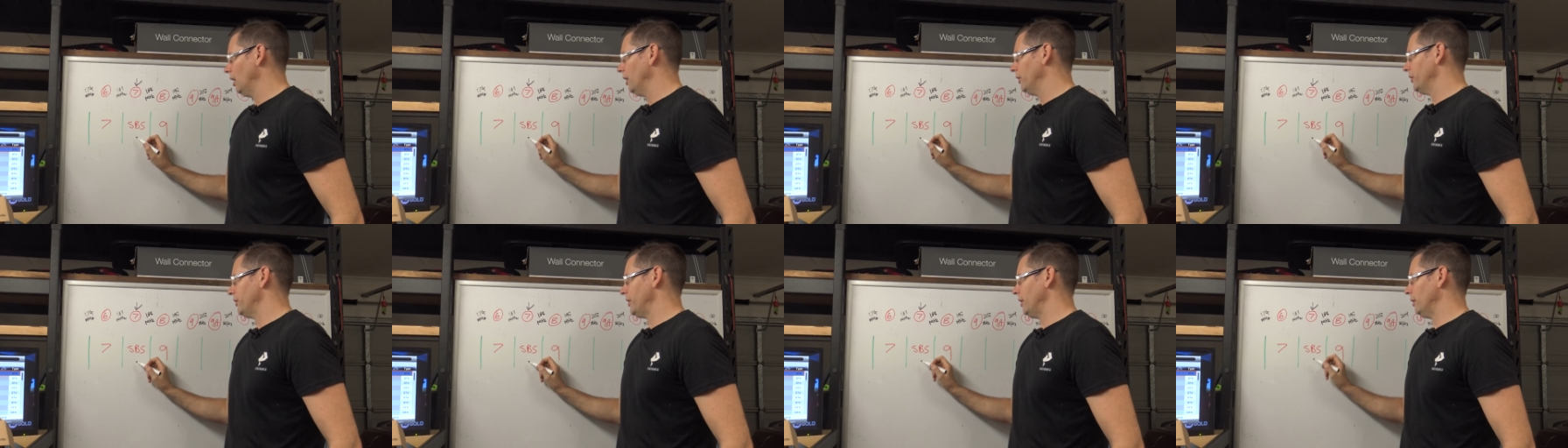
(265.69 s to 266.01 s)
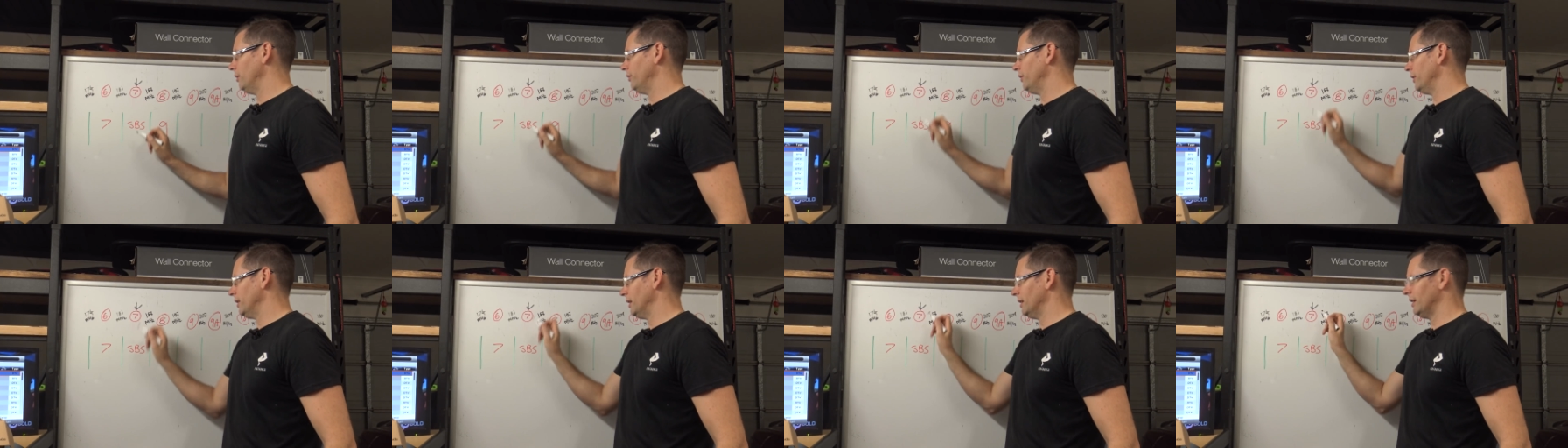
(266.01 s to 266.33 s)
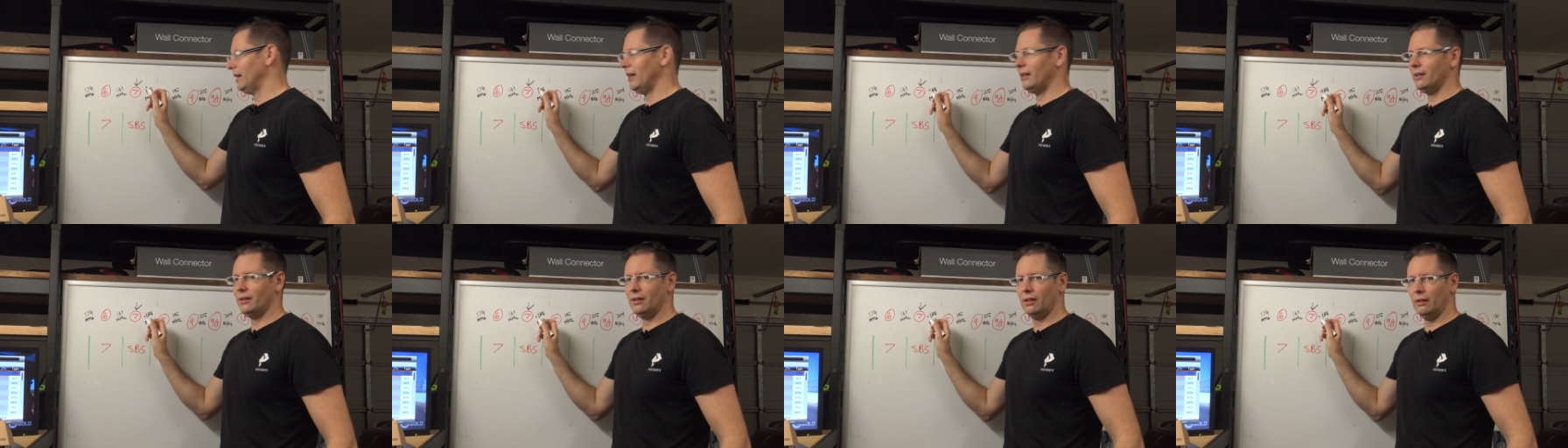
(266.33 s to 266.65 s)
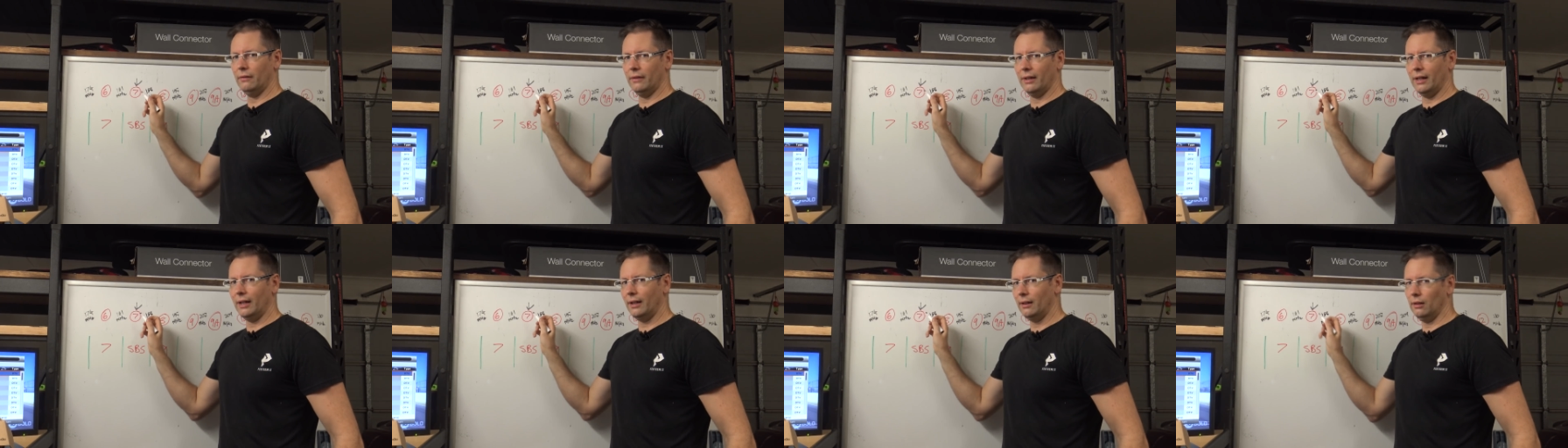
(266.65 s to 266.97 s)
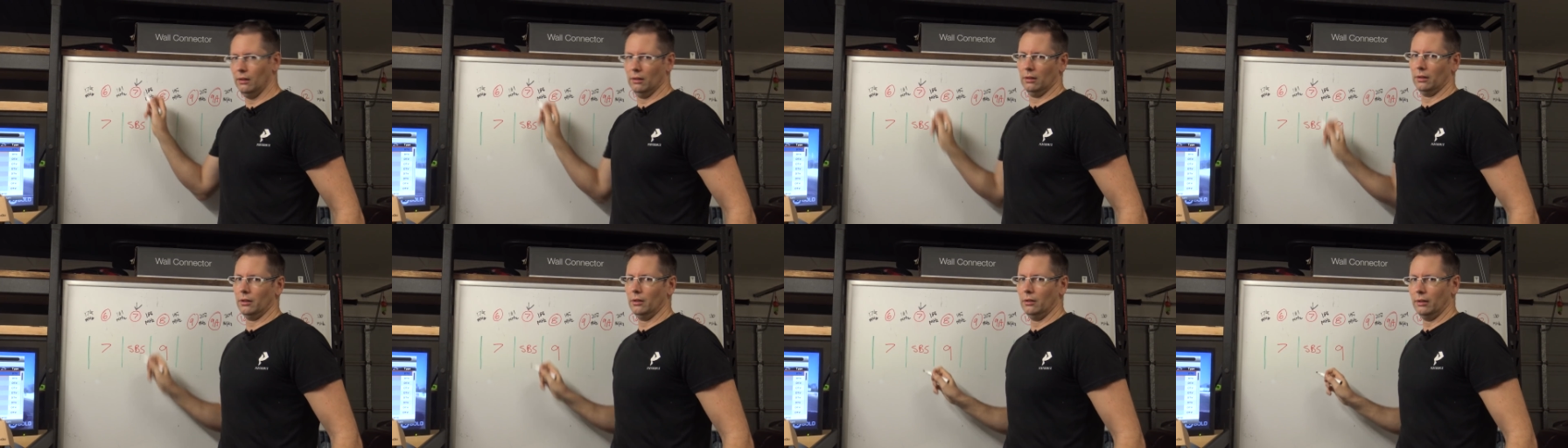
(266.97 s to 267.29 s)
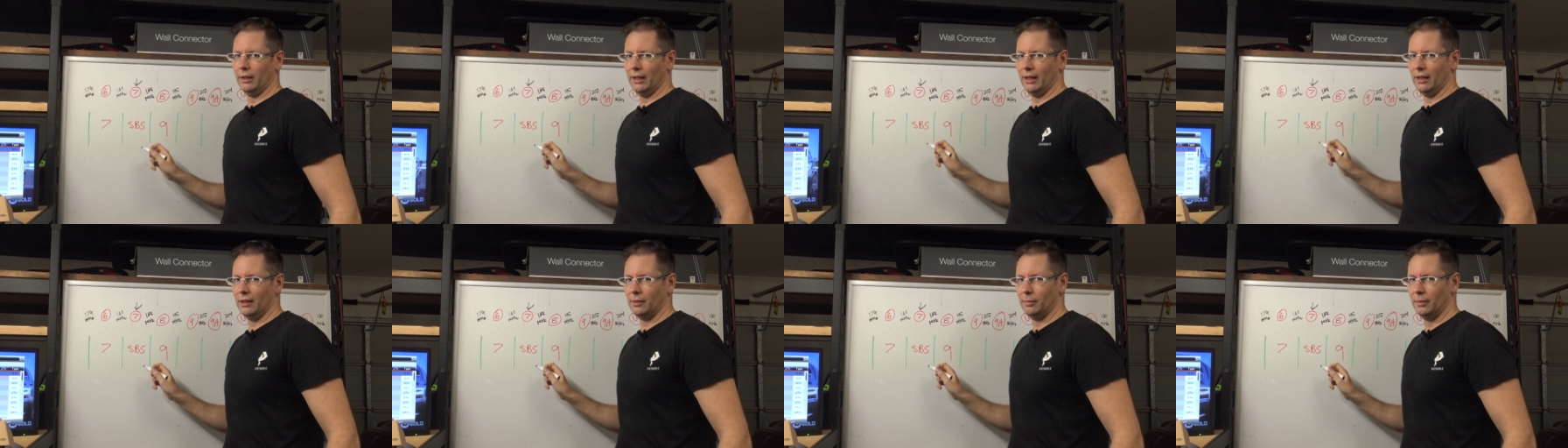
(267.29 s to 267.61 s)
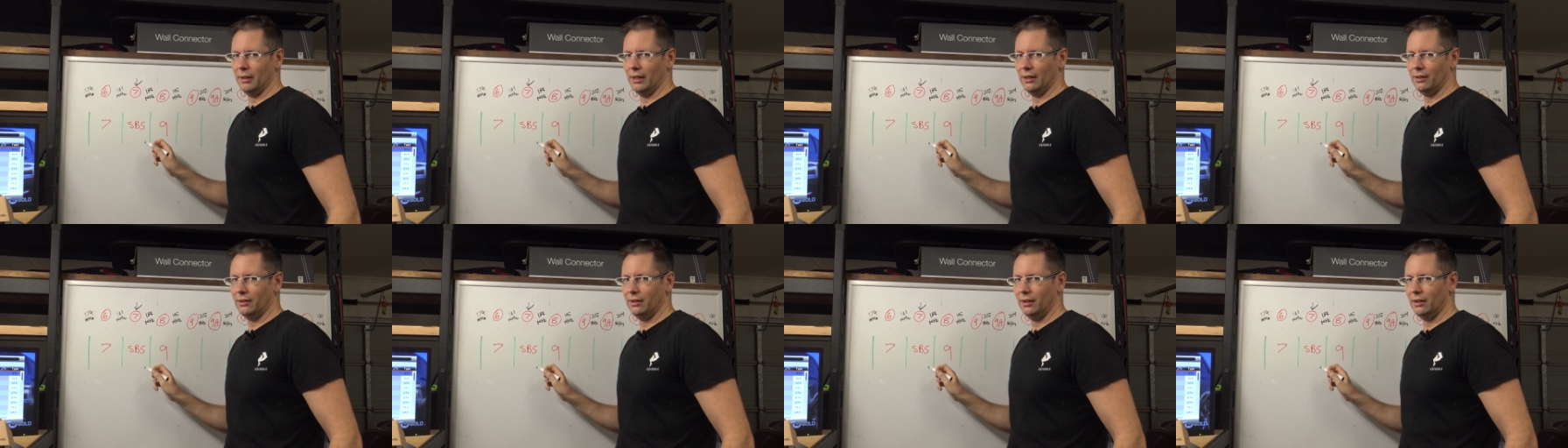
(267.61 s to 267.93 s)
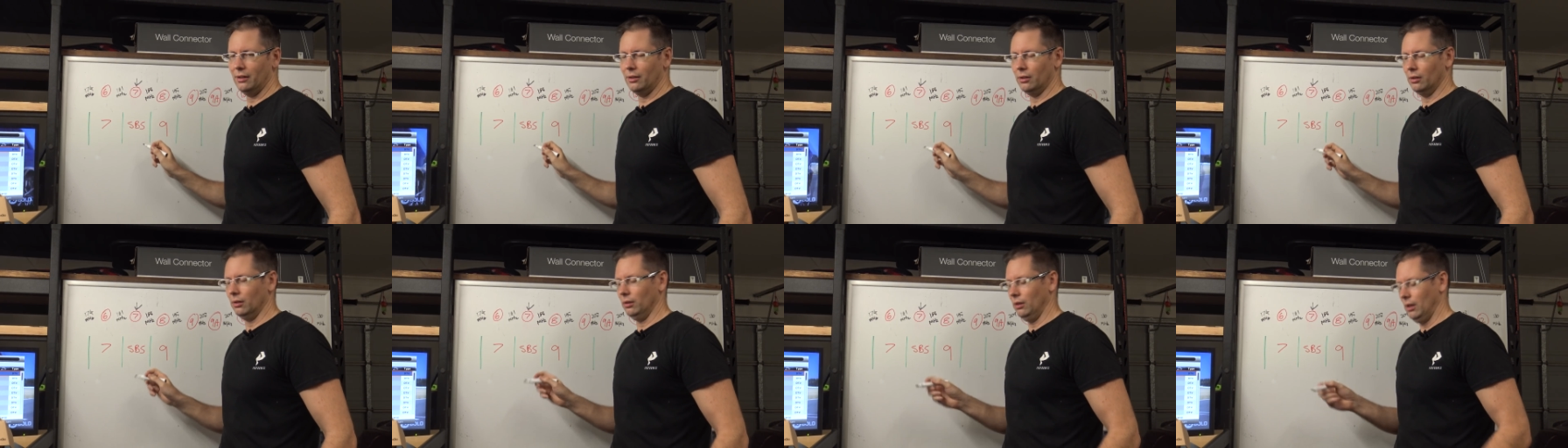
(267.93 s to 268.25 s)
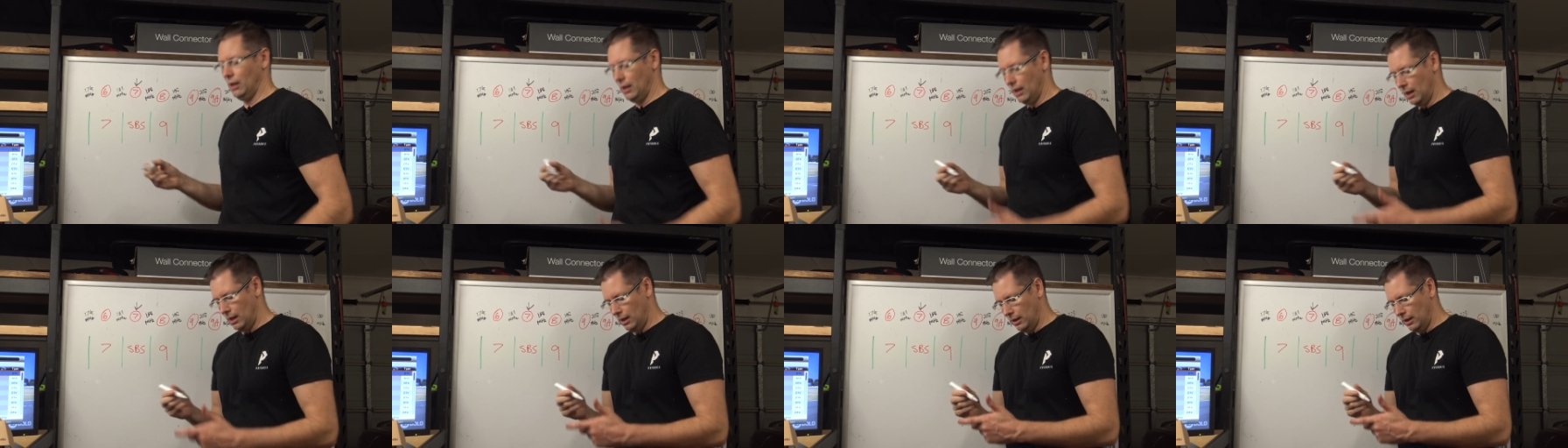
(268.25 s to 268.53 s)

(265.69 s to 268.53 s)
So if you could get seven analog, you'll get S B S digital.